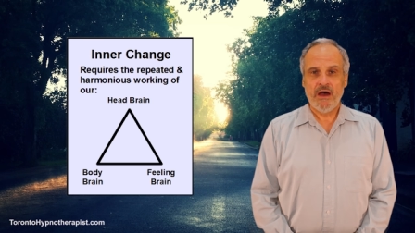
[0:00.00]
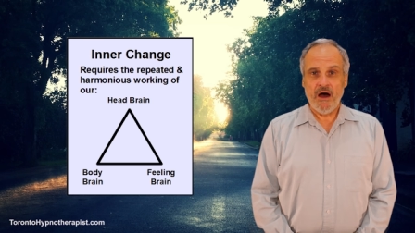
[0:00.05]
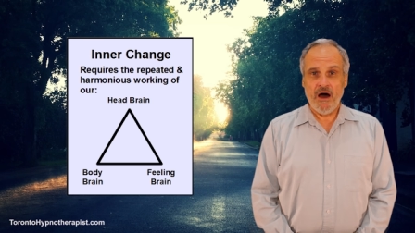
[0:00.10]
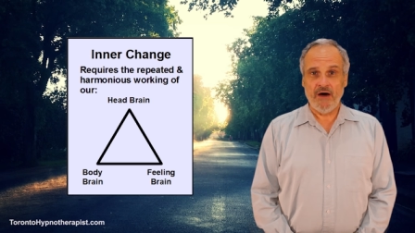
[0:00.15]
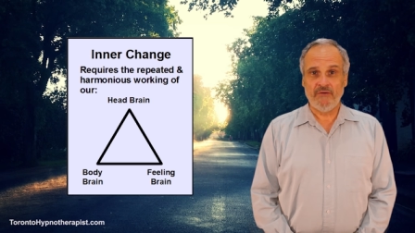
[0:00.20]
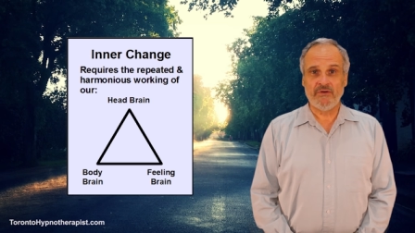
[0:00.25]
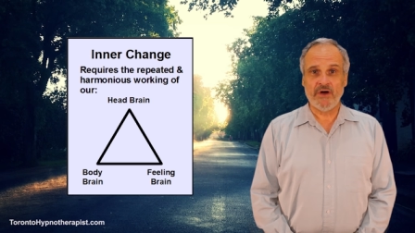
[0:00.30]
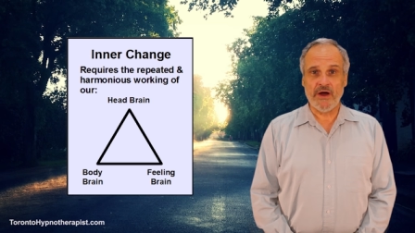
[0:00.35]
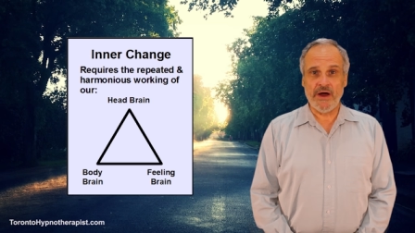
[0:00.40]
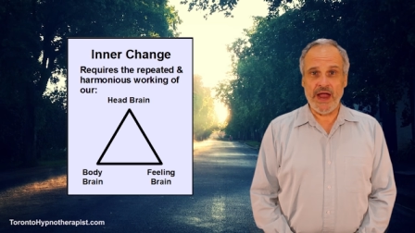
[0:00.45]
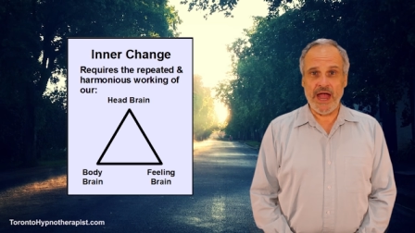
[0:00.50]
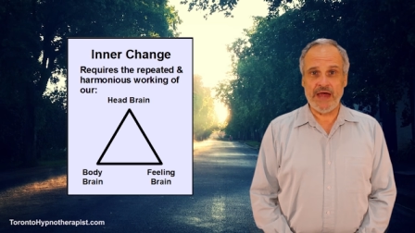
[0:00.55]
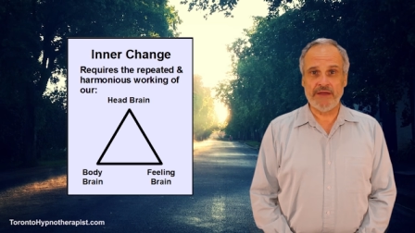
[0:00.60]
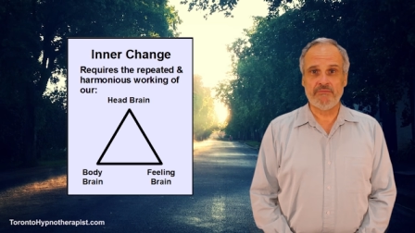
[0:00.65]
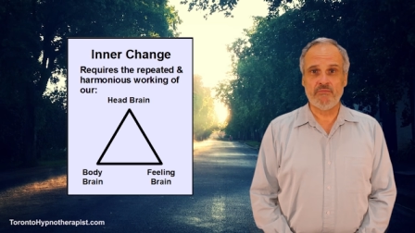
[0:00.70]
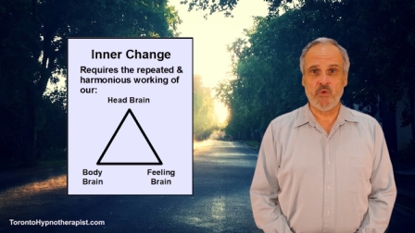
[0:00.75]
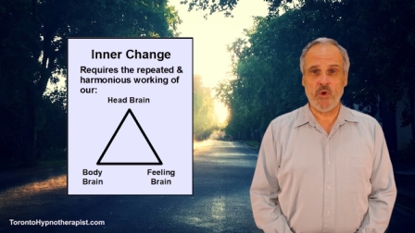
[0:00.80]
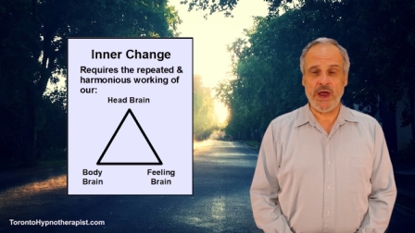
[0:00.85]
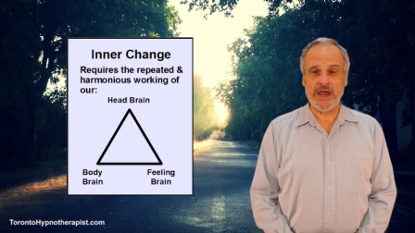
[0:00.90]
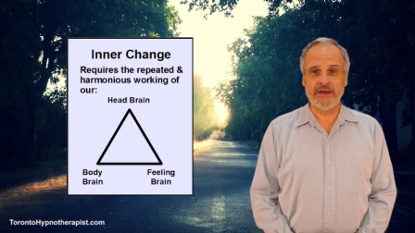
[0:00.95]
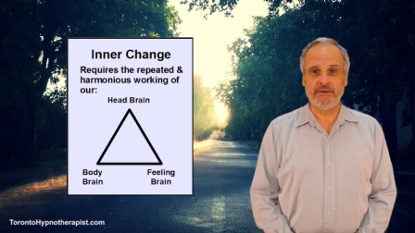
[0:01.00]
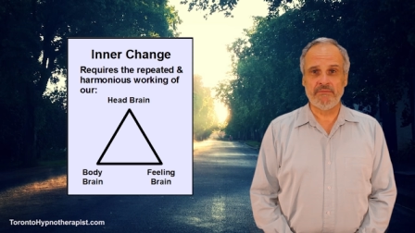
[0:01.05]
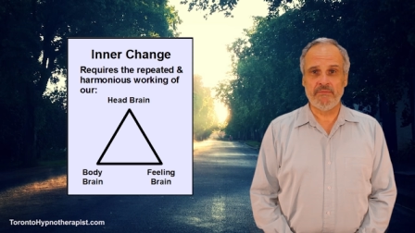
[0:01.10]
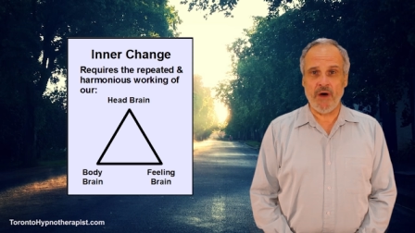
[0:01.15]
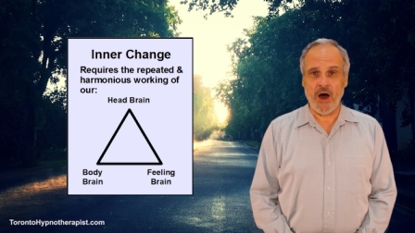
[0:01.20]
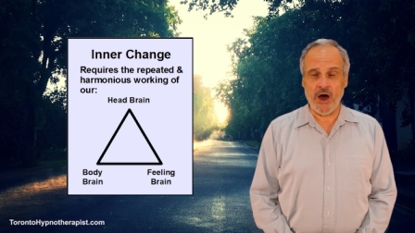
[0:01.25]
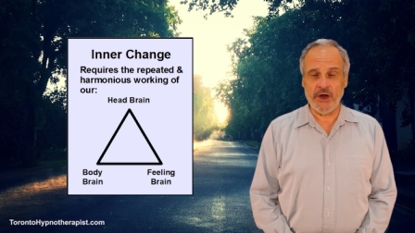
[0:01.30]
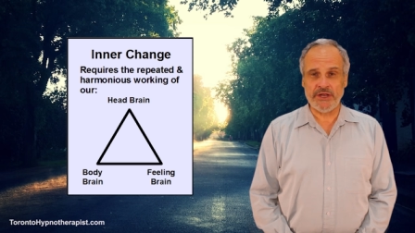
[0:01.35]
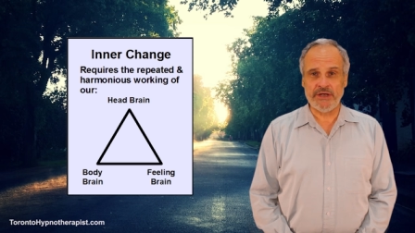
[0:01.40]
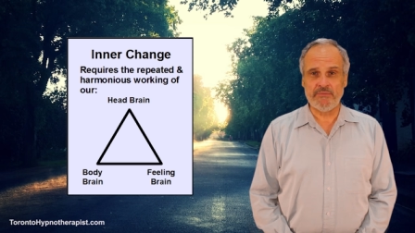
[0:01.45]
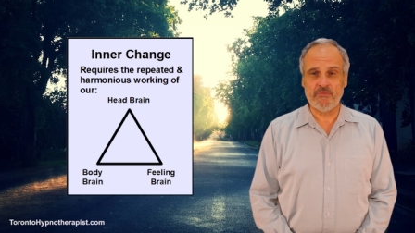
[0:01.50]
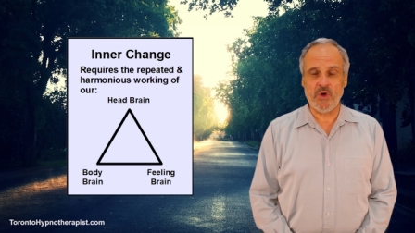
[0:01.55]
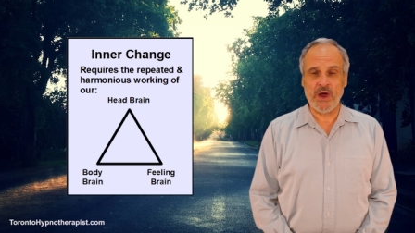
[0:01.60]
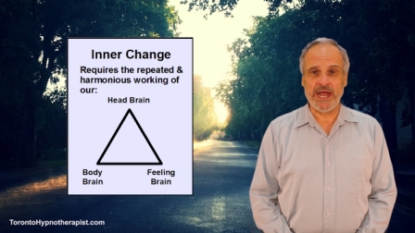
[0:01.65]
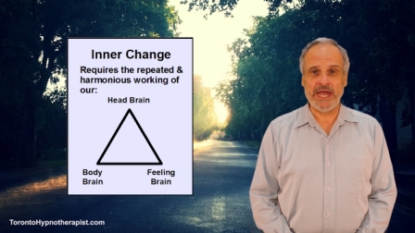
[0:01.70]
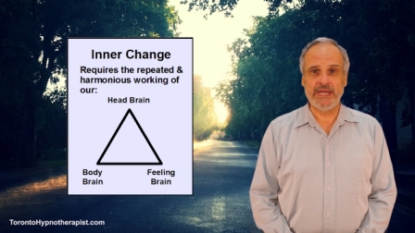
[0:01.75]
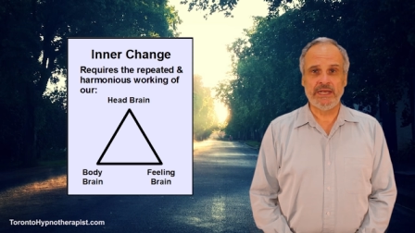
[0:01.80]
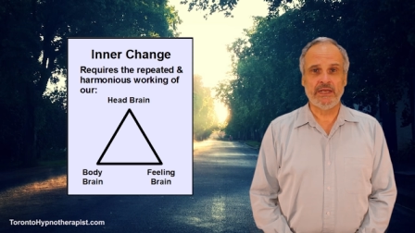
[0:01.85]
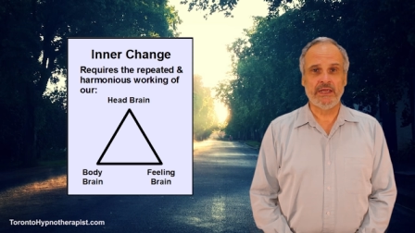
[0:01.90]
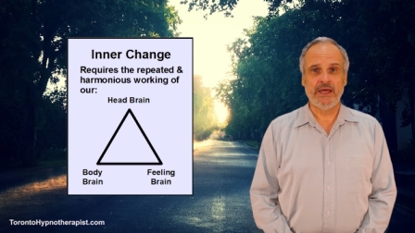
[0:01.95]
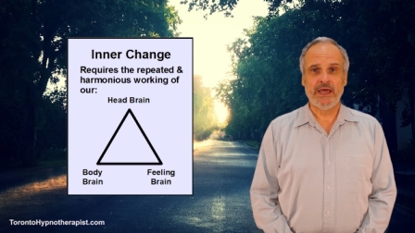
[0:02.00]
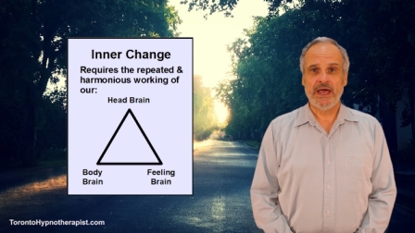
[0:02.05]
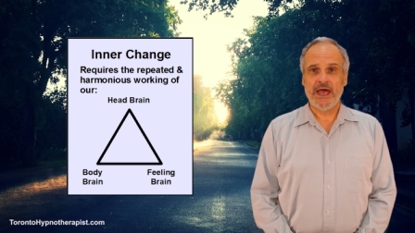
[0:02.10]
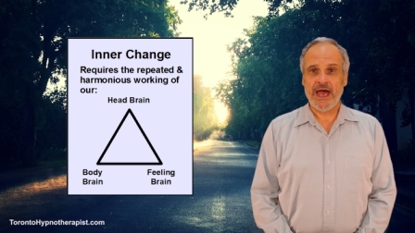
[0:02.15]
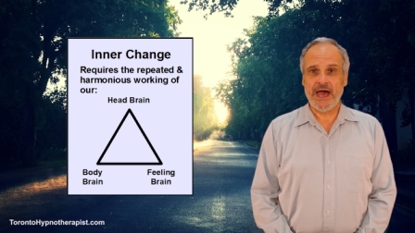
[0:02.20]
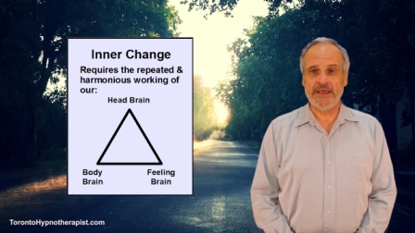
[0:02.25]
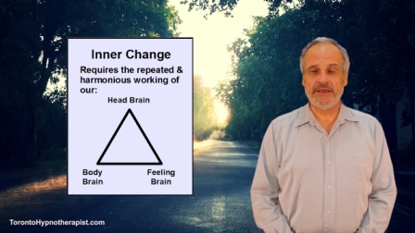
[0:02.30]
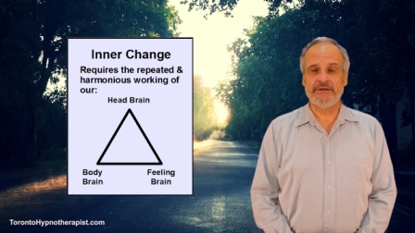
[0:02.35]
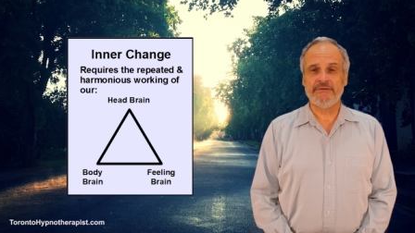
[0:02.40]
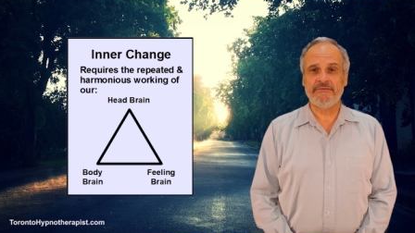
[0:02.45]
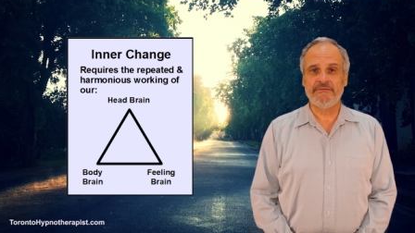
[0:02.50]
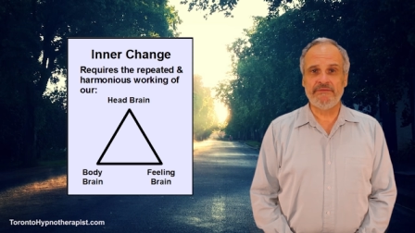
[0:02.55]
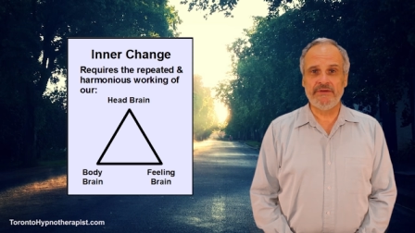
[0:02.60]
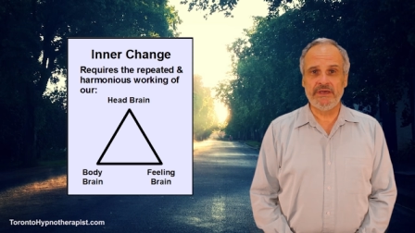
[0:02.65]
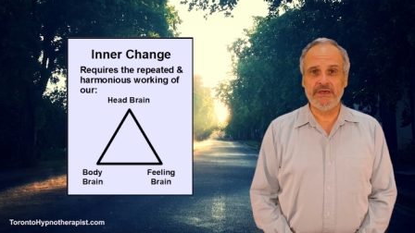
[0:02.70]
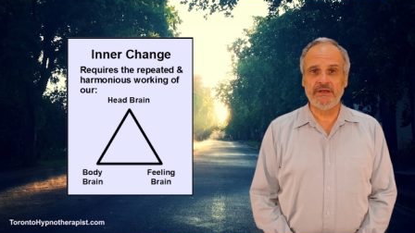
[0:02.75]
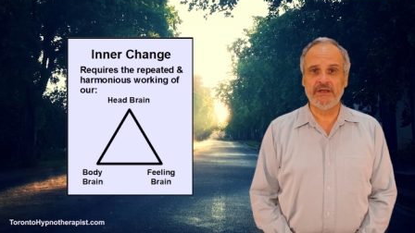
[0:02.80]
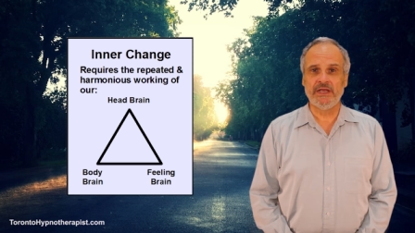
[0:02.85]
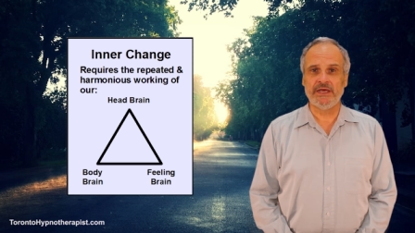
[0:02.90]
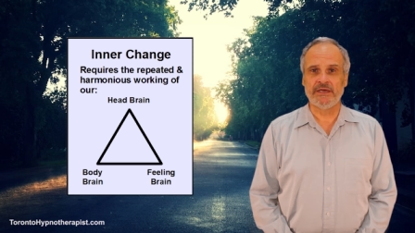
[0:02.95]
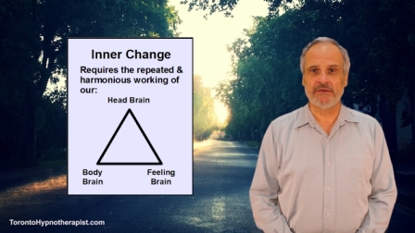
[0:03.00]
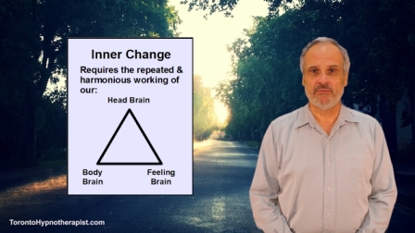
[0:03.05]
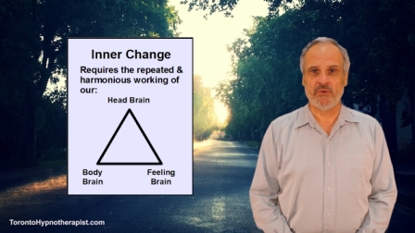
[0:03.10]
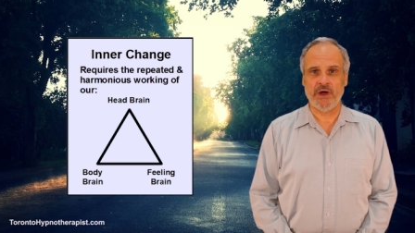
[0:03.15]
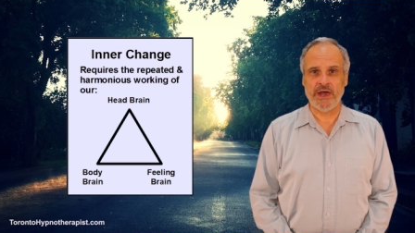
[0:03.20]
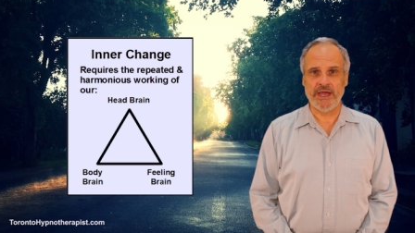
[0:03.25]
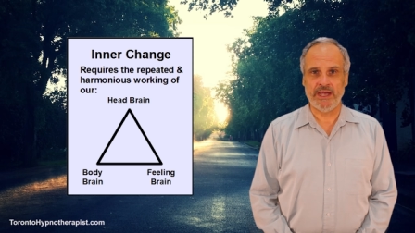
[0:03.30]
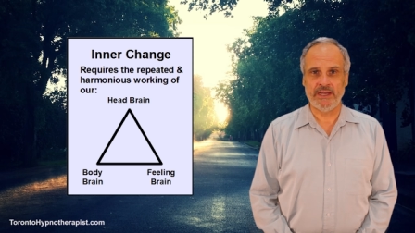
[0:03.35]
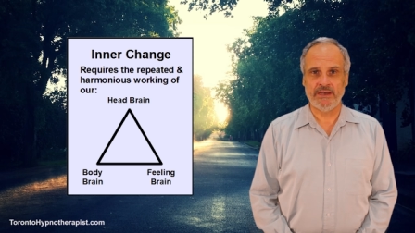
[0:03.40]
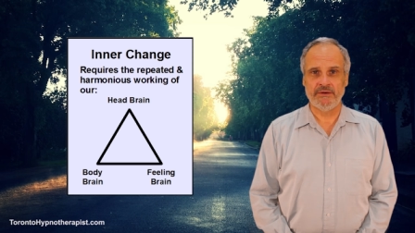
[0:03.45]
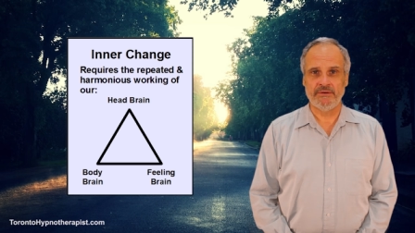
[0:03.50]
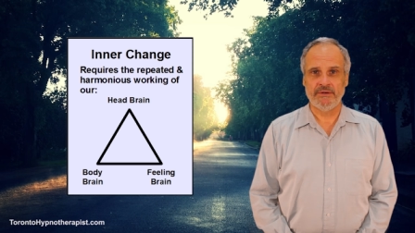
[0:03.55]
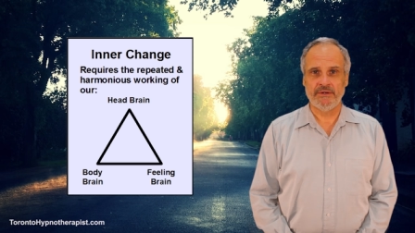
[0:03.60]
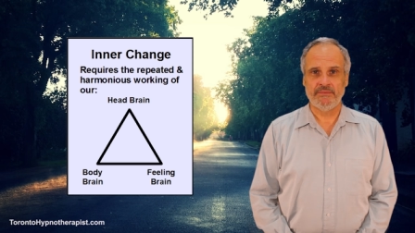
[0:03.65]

of our head brain, body brain, and feeling brain.